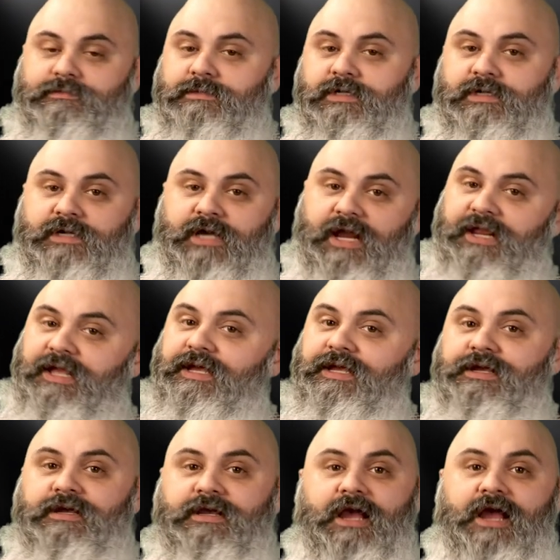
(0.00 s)
kind
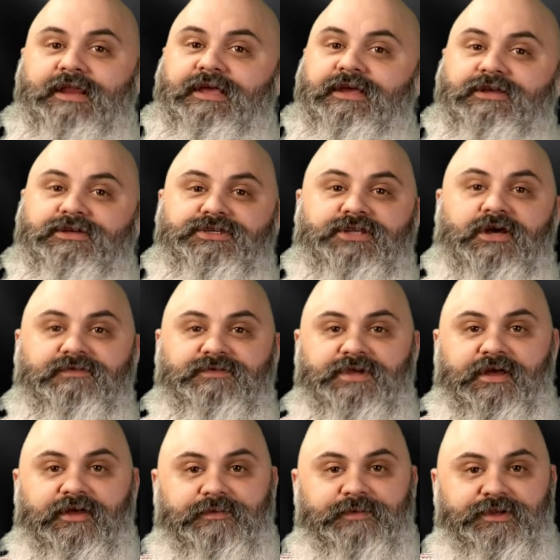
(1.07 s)
of got to get your stuff
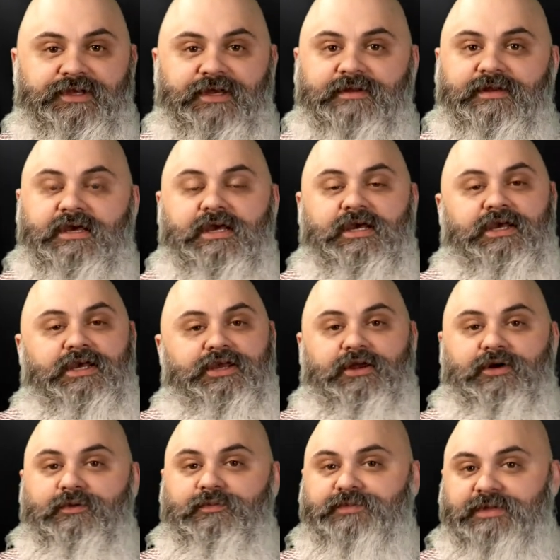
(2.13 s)
together. I mean, you got you
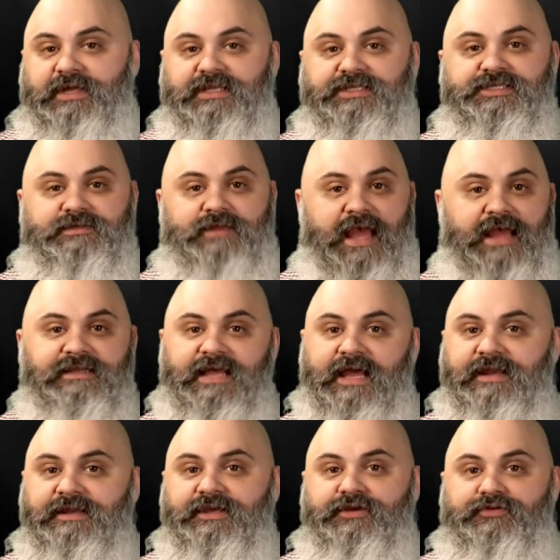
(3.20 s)
know gets
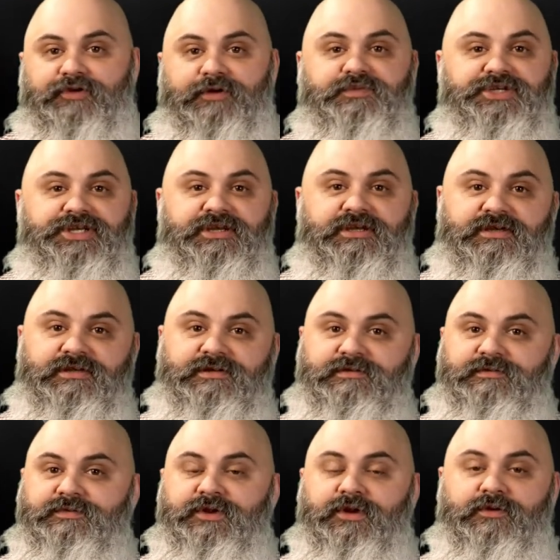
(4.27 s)
end-to-end
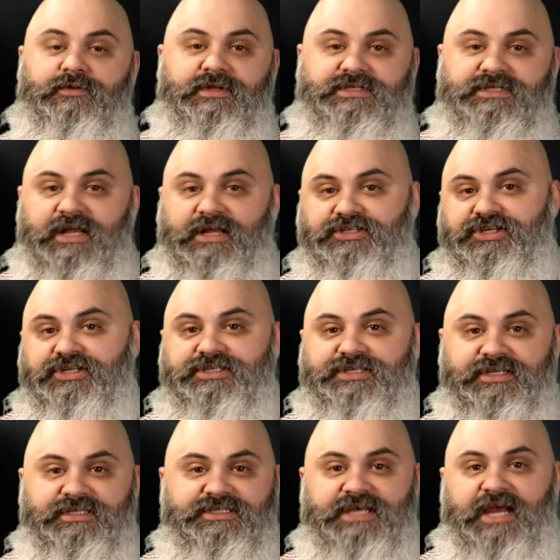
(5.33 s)
encryption you know that's not just
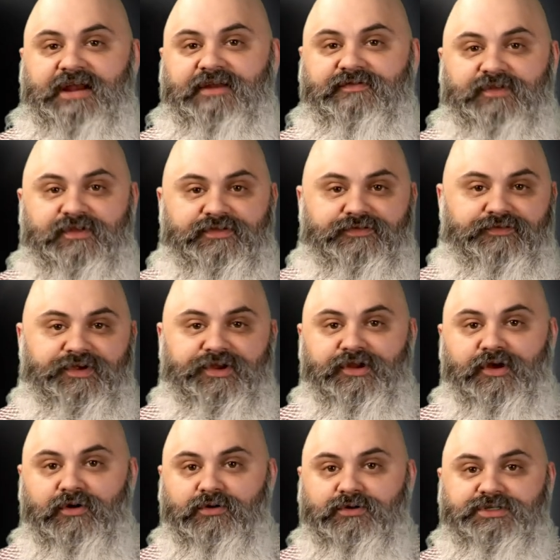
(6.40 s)
inside of the three
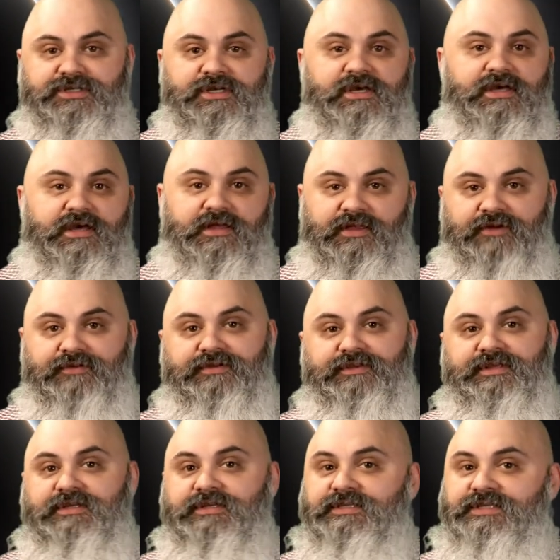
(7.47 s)
nodes that are in
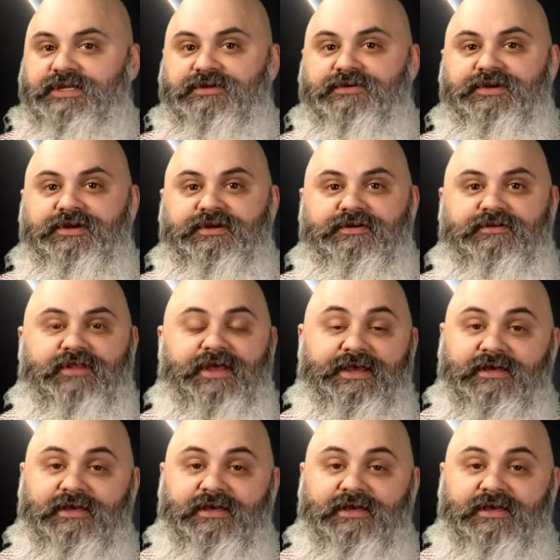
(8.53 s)
the interior like